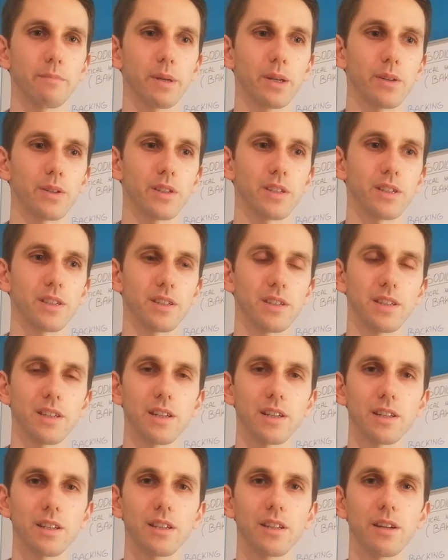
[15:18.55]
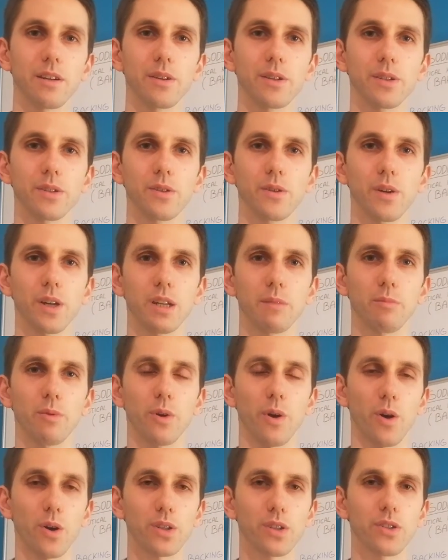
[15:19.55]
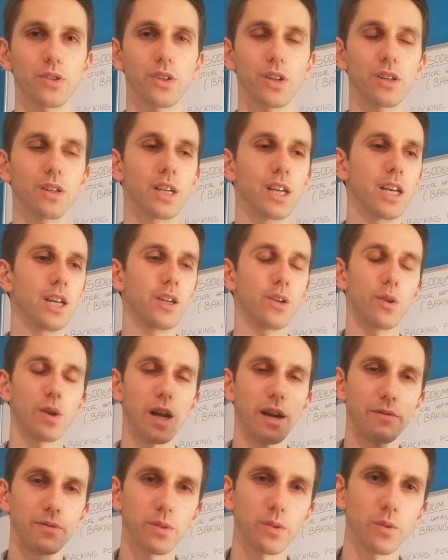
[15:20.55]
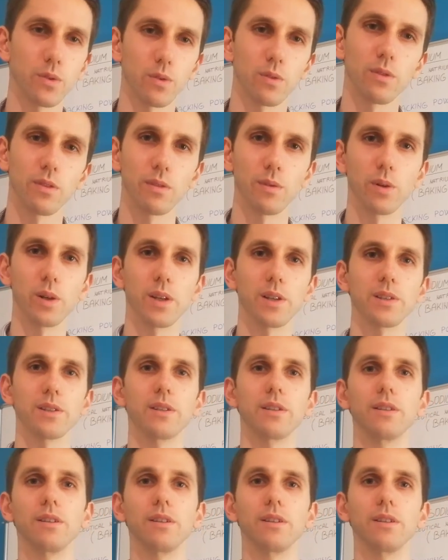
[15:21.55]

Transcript: because this acidity there is no any more oxygen you have to release the,